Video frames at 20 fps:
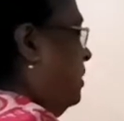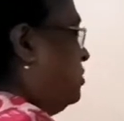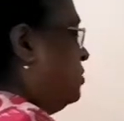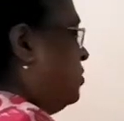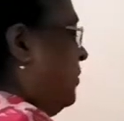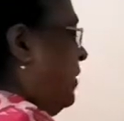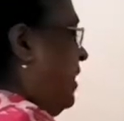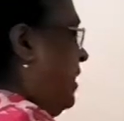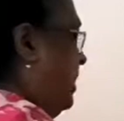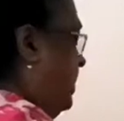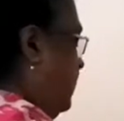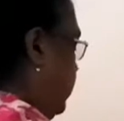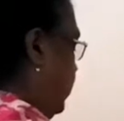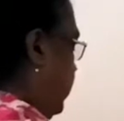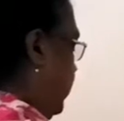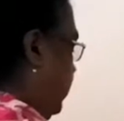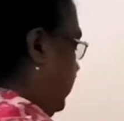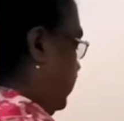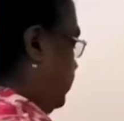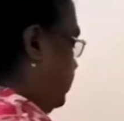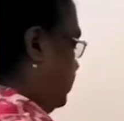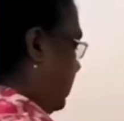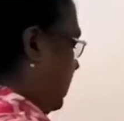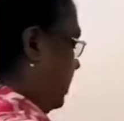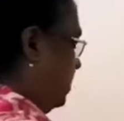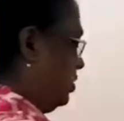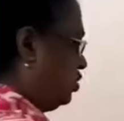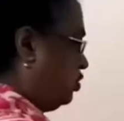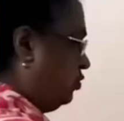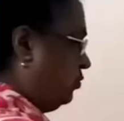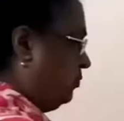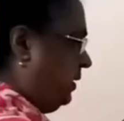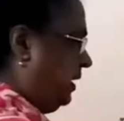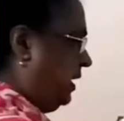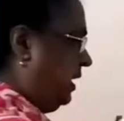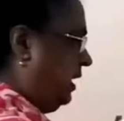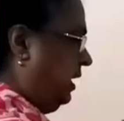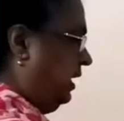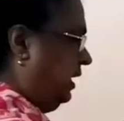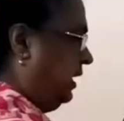So when it is turned to
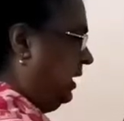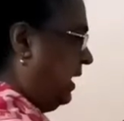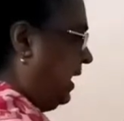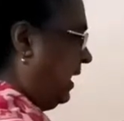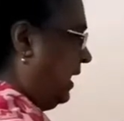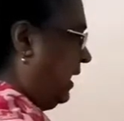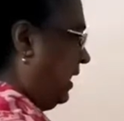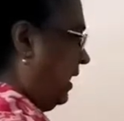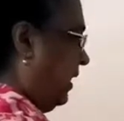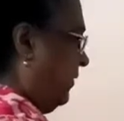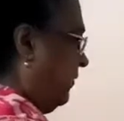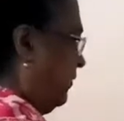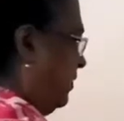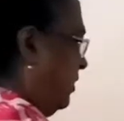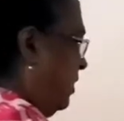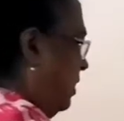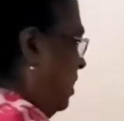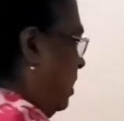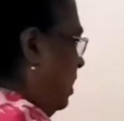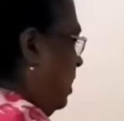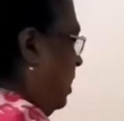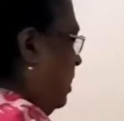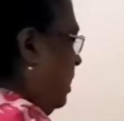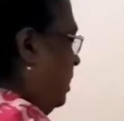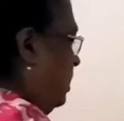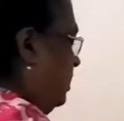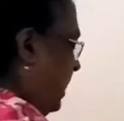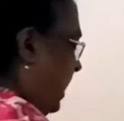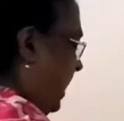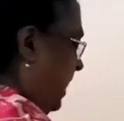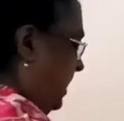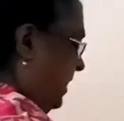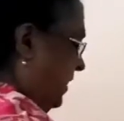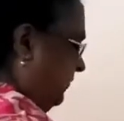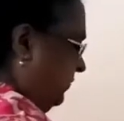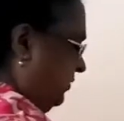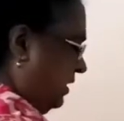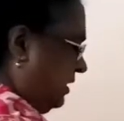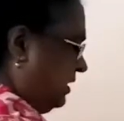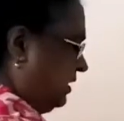be negative, then
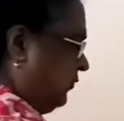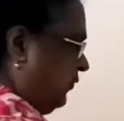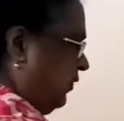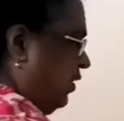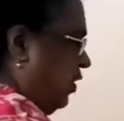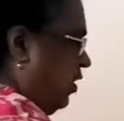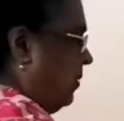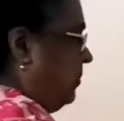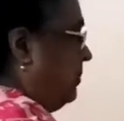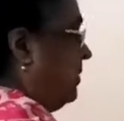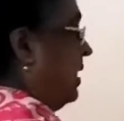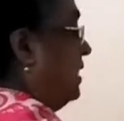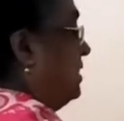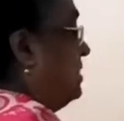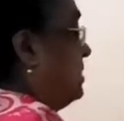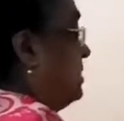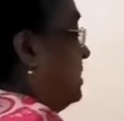if this phenomena is